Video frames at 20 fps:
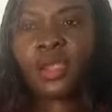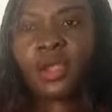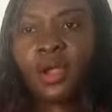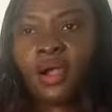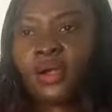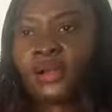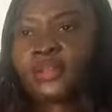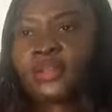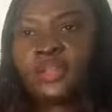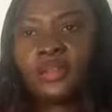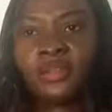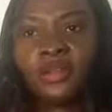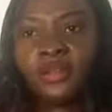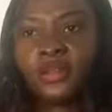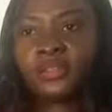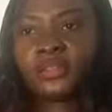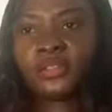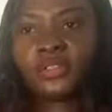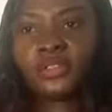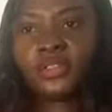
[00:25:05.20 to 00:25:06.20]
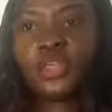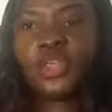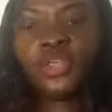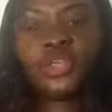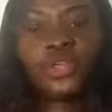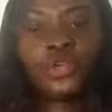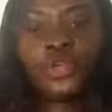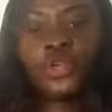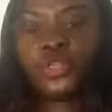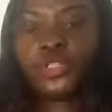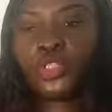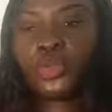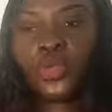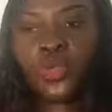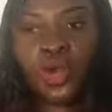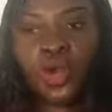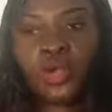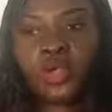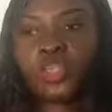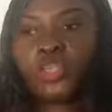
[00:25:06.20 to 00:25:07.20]
As a nurse, you go to
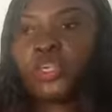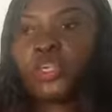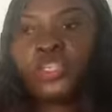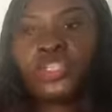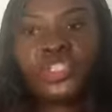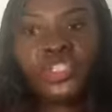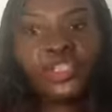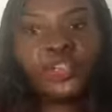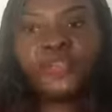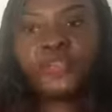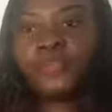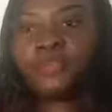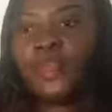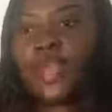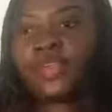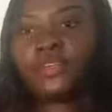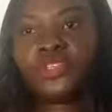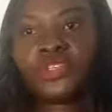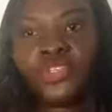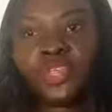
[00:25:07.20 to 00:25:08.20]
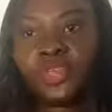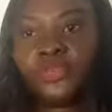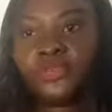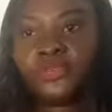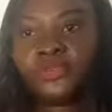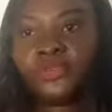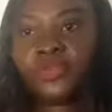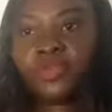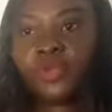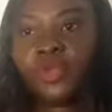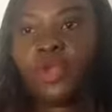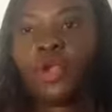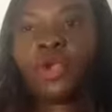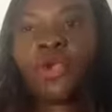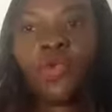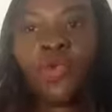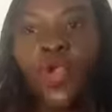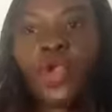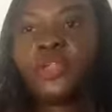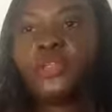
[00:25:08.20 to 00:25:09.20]
work shift by shift.
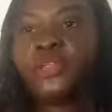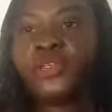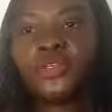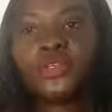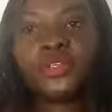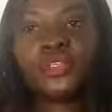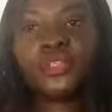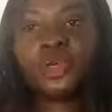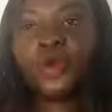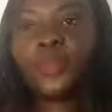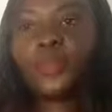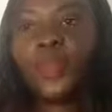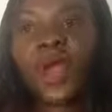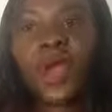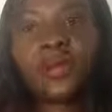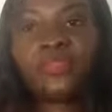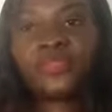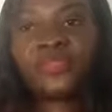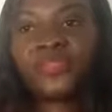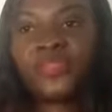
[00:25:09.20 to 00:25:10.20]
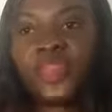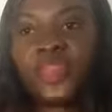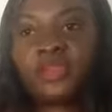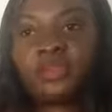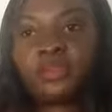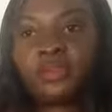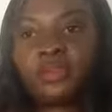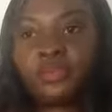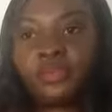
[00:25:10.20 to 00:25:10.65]
When do you stop and think?